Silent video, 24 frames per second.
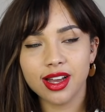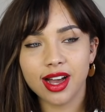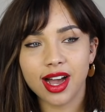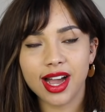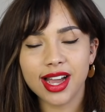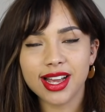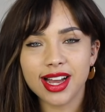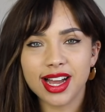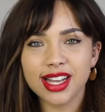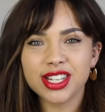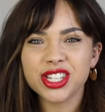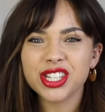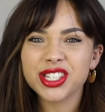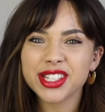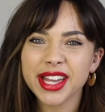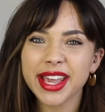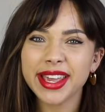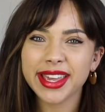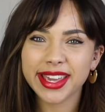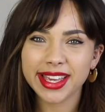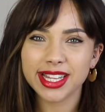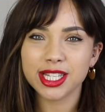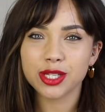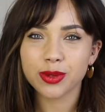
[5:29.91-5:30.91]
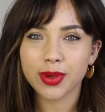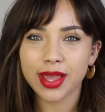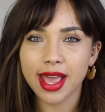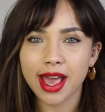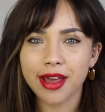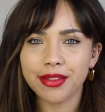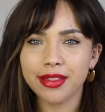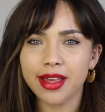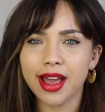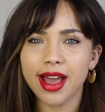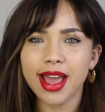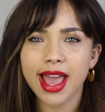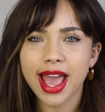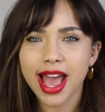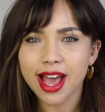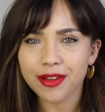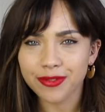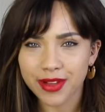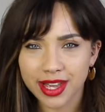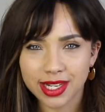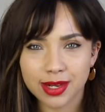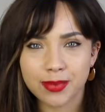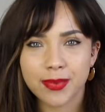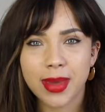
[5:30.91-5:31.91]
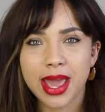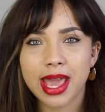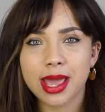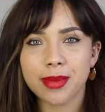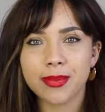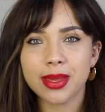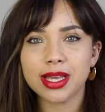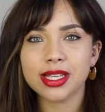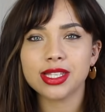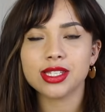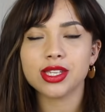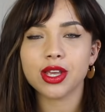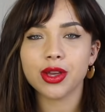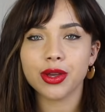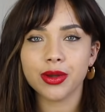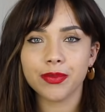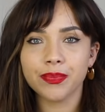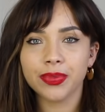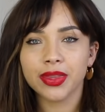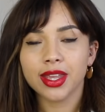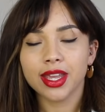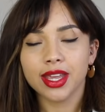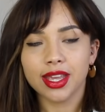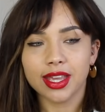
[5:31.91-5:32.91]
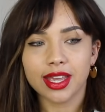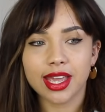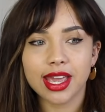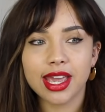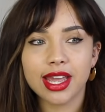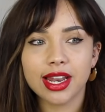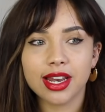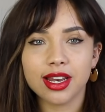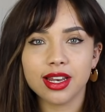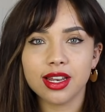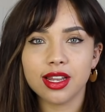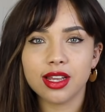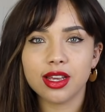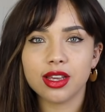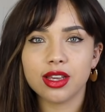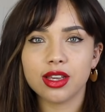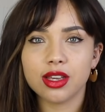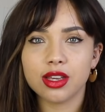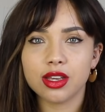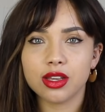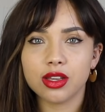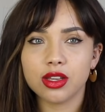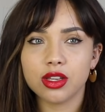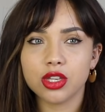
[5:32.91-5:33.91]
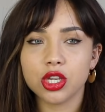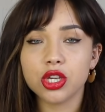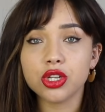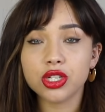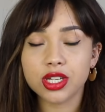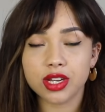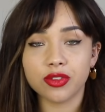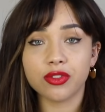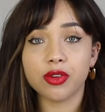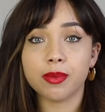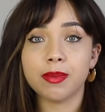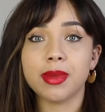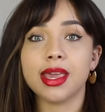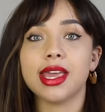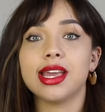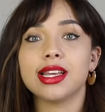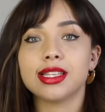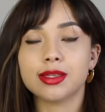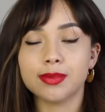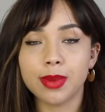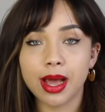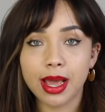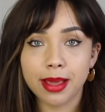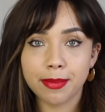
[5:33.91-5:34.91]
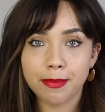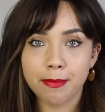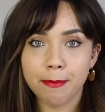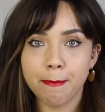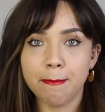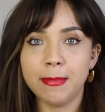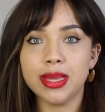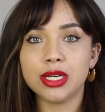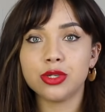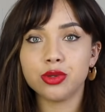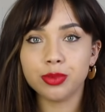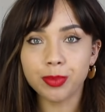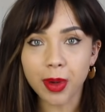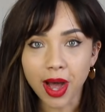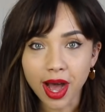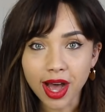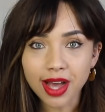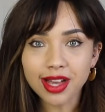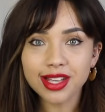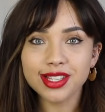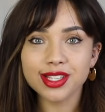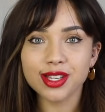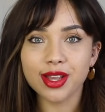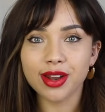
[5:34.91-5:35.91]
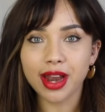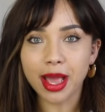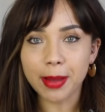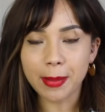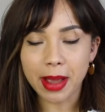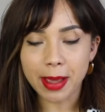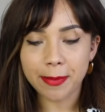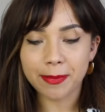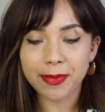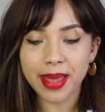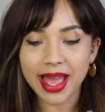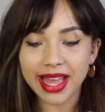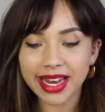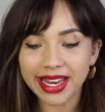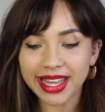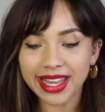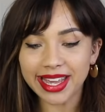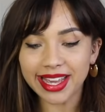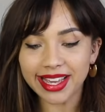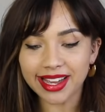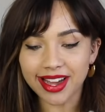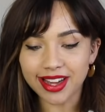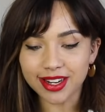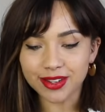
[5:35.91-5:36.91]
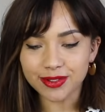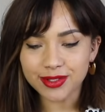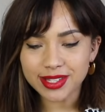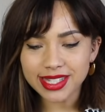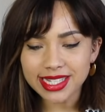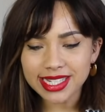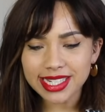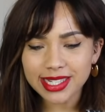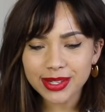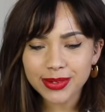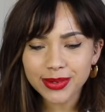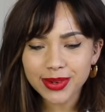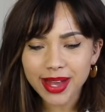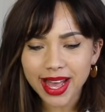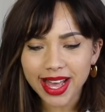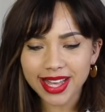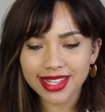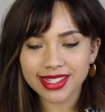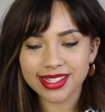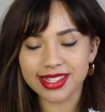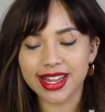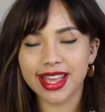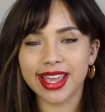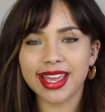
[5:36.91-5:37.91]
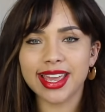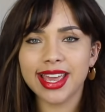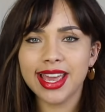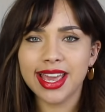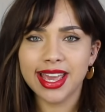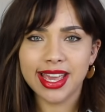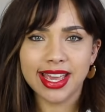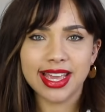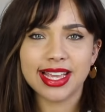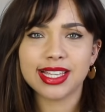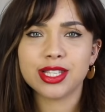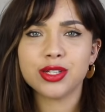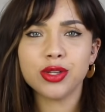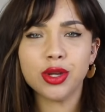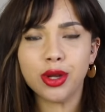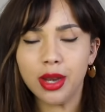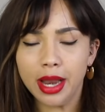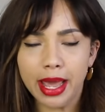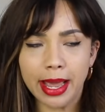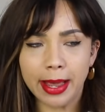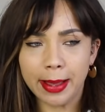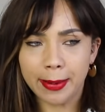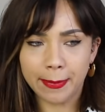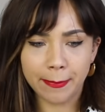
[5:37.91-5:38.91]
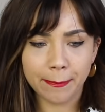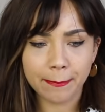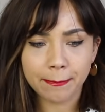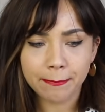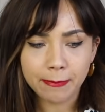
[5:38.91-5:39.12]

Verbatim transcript: I, I just take it into account that I have had a baby. So in, usually for me it's my middle part, so like my belly, it kind of still has like, it's not like,